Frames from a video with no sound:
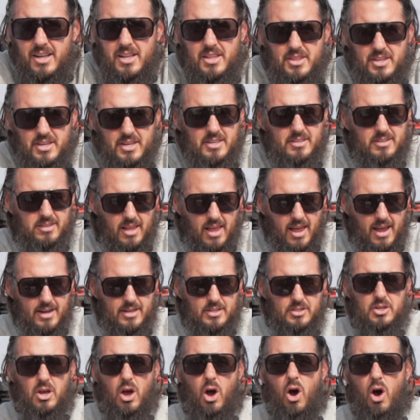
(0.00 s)
These
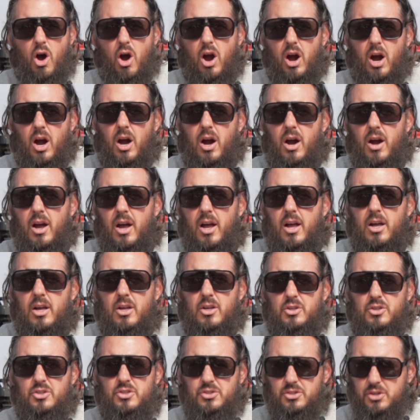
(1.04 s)
lights are
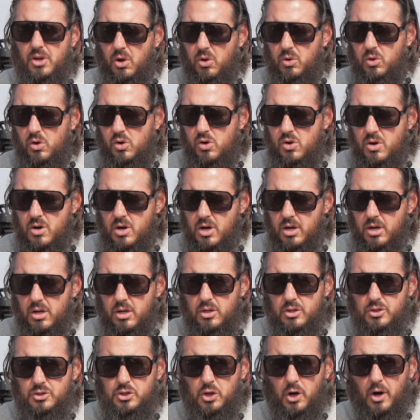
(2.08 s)
solar
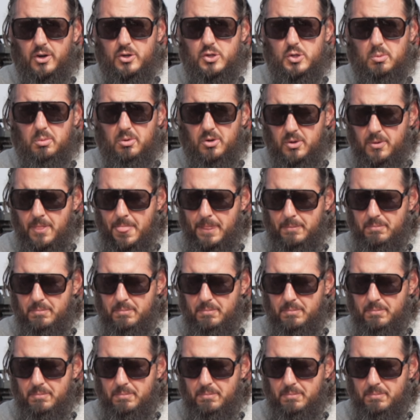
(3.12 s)
chargeable,